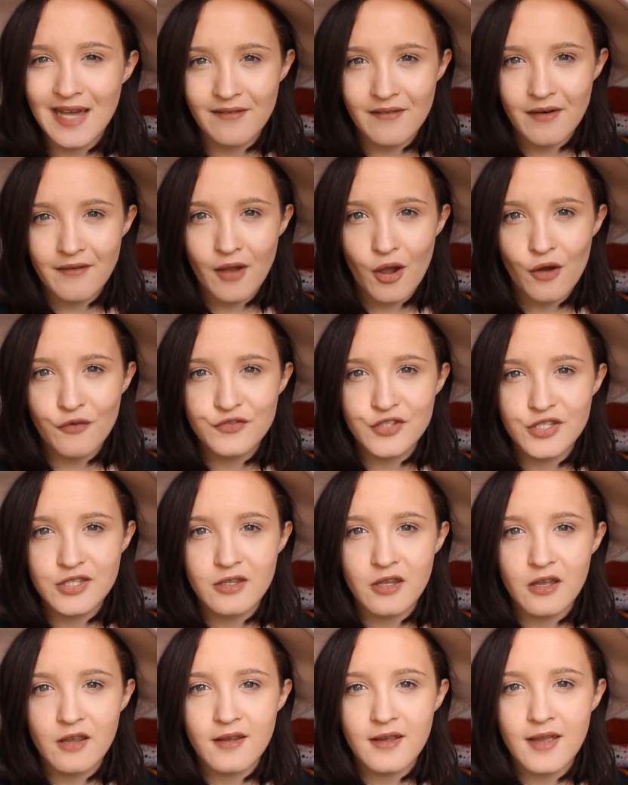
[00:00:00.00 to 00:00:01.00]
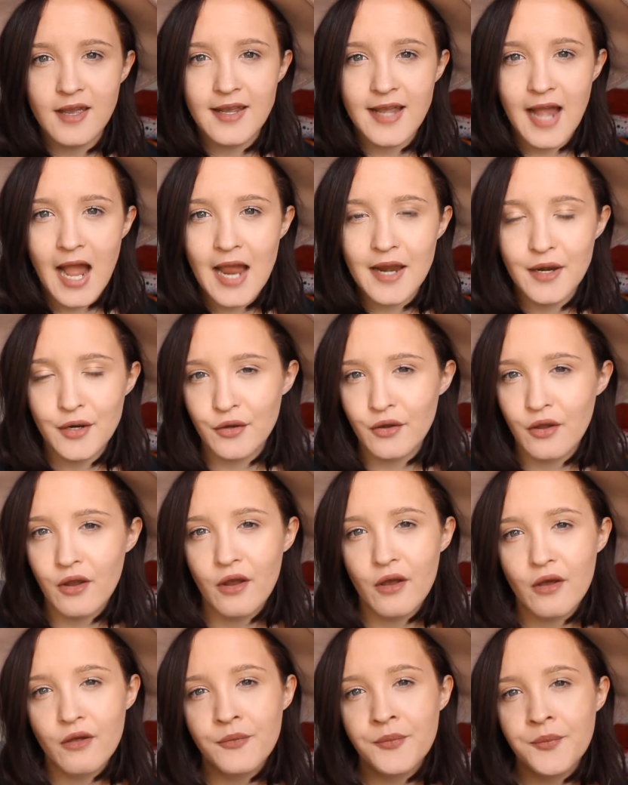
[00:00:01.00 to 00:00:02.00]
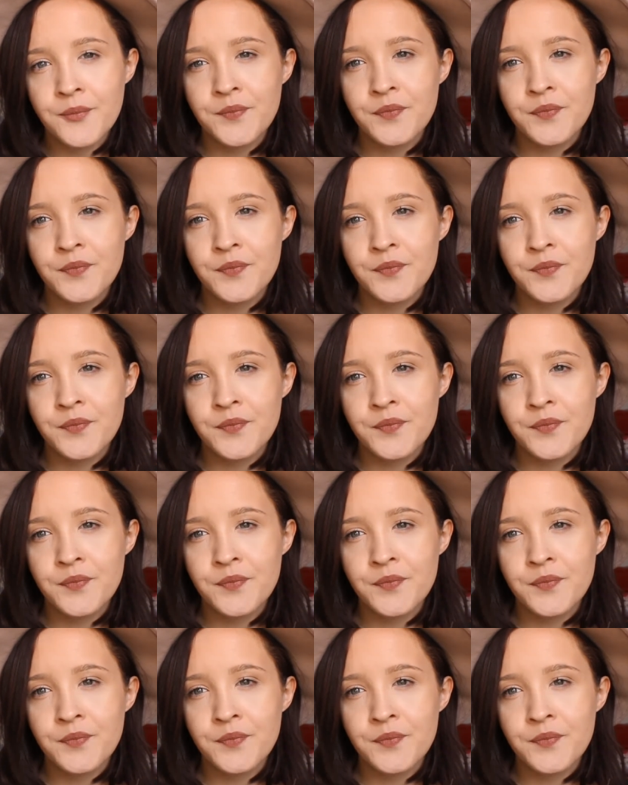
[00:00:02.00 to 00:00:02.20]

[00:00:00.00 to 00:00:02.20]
that very often, that a guy and a girl